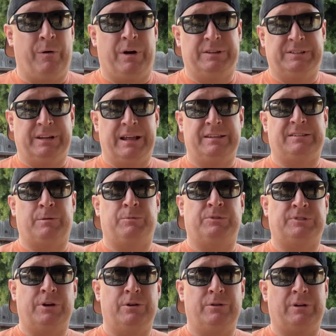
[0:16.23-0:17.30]
on today's
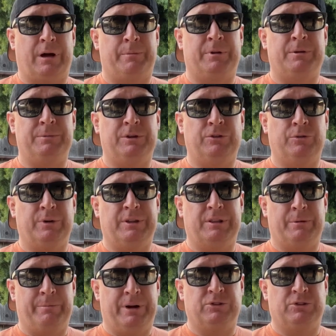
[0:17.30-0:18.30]
episode, I'm going to be doing the